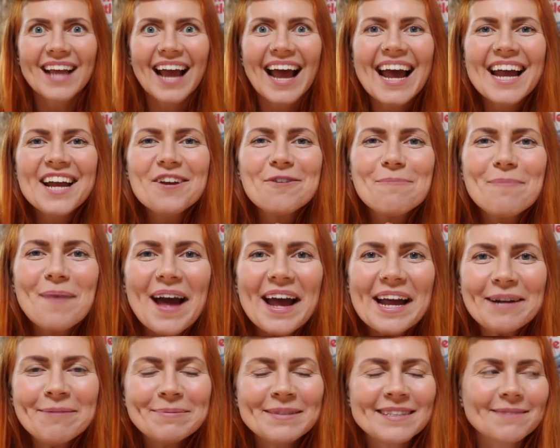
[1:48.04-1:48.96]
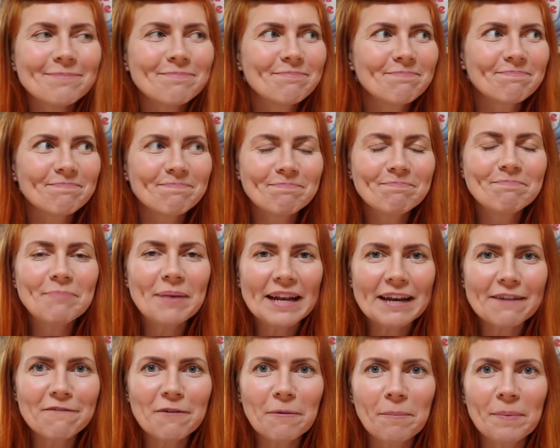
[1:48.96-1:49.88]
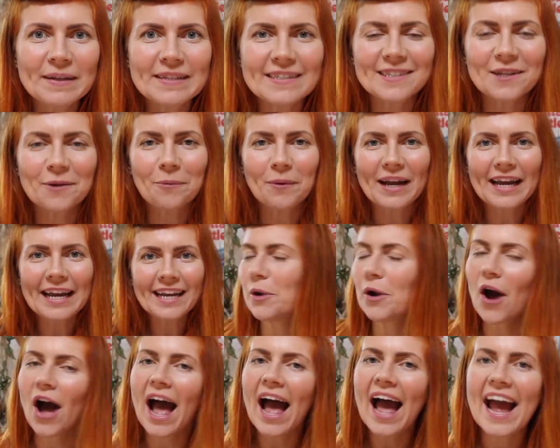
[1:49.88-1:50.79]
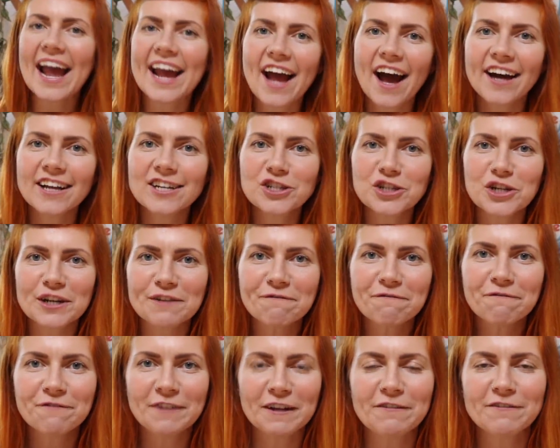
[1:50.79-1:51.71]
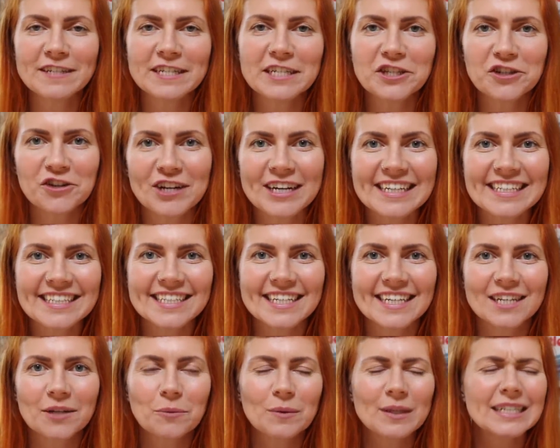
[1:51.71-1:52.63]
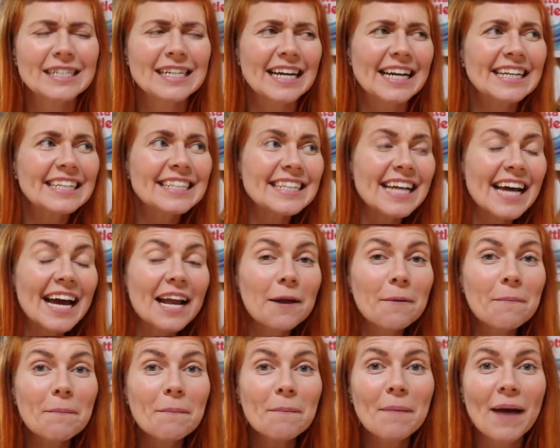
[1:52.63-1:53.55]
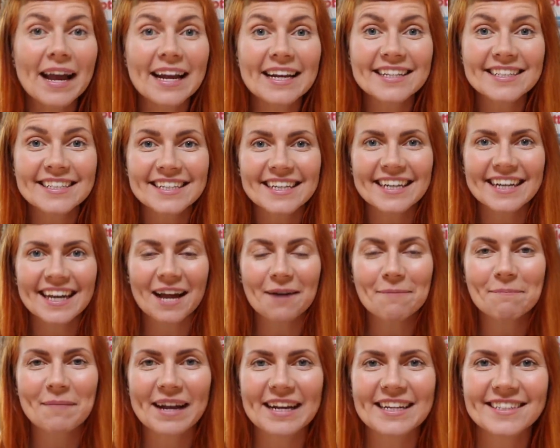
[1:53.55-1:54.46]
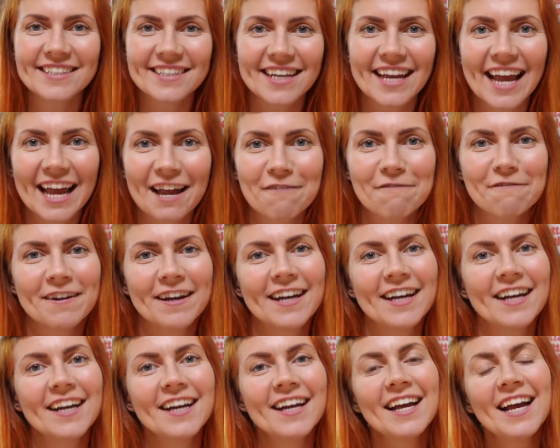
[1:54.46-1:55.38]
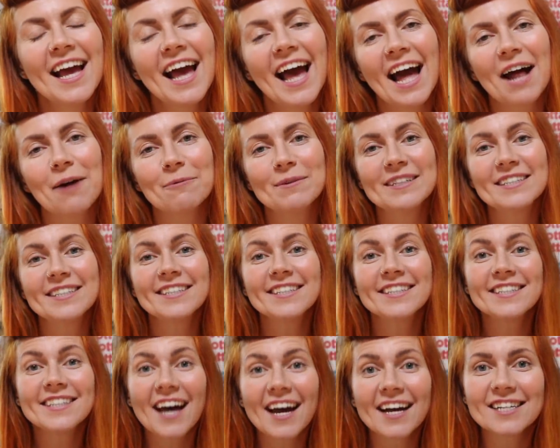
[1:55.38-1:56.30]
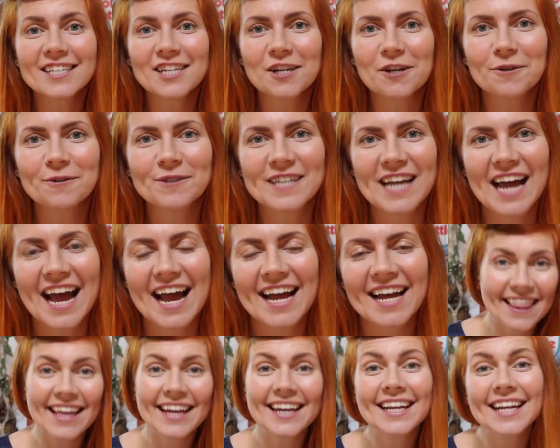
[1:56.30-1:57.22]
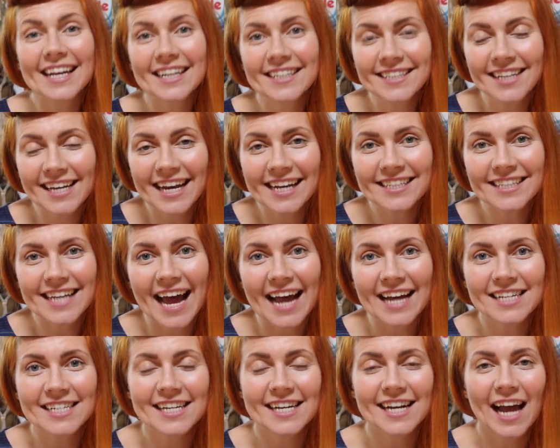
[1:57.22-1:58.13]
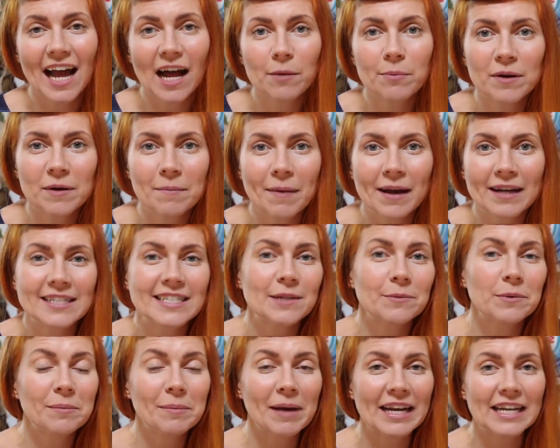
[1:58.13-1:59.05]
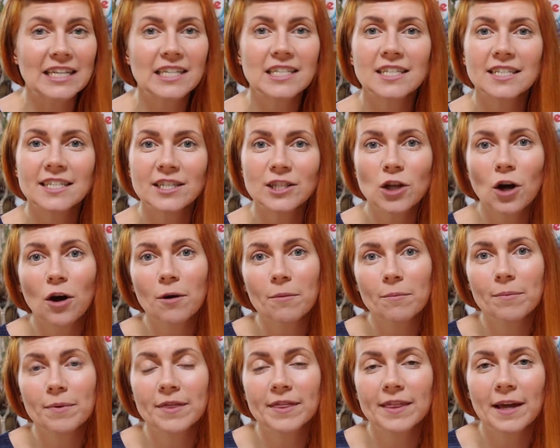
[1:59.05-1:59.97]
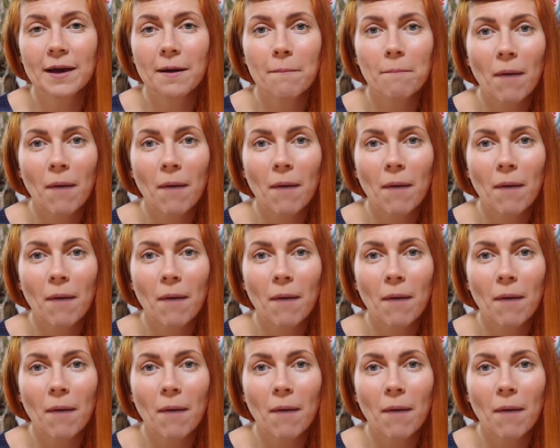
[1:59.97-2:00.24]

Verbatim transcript: Hey you babes! Bit of a busy week. We got eight hundred fifty trees in, which is an amazing, amazing effort. That was such a cool day. And then yesterday's action up on a mountain, we managed to stop the